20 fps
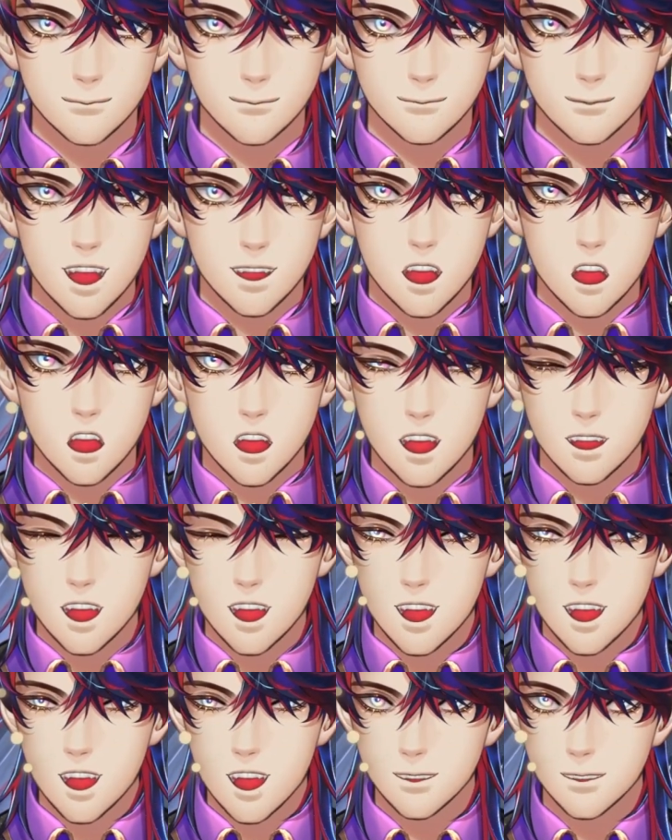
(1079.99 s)
how many
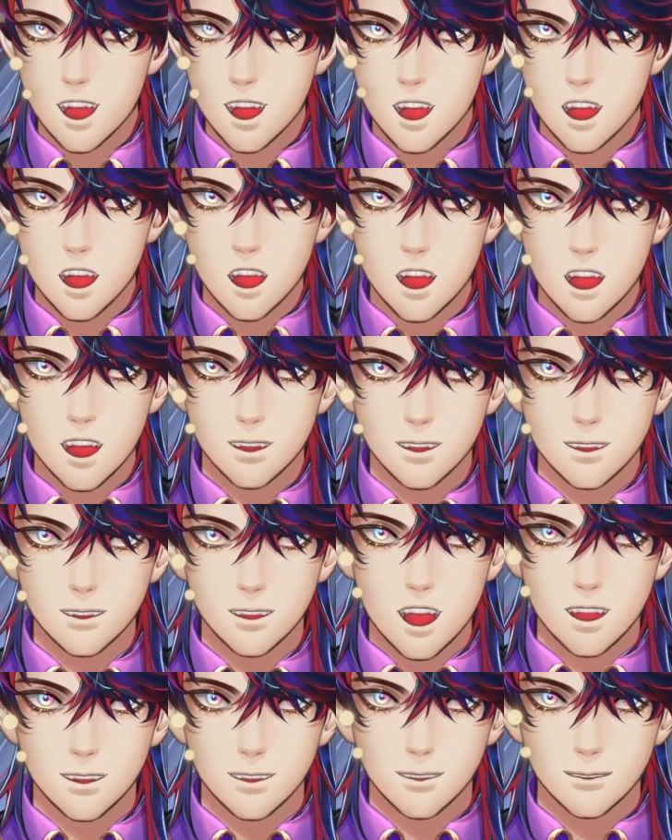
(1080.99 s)
episodes there are
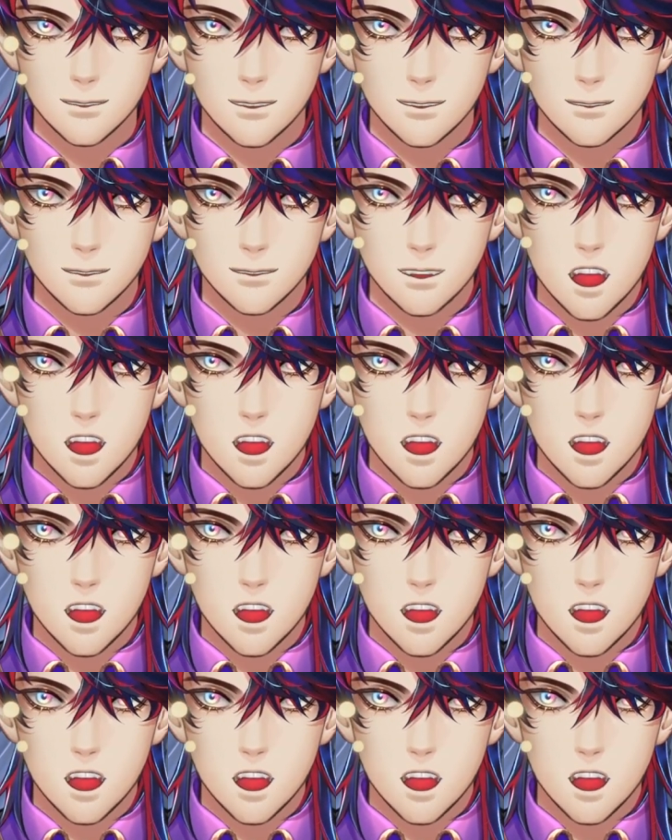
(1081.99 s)
in here?